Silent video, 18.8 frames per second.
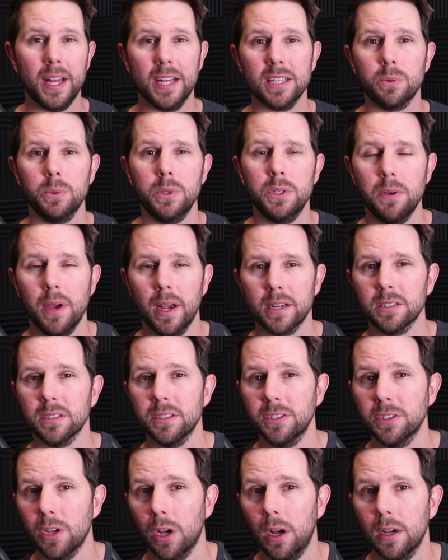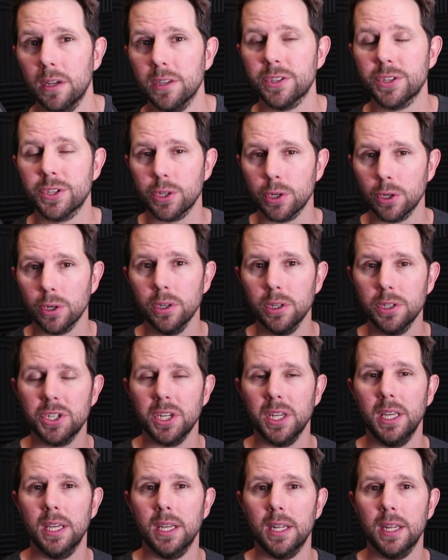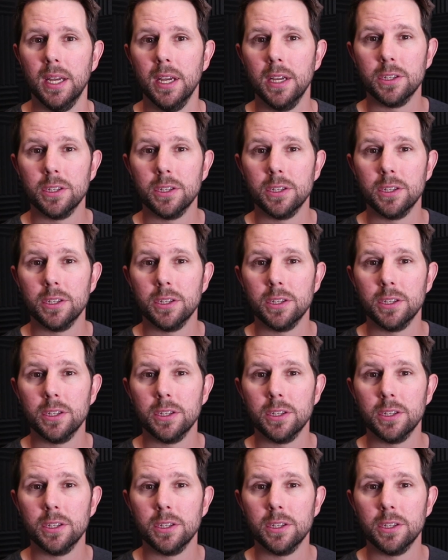That's when you actually saw a surge in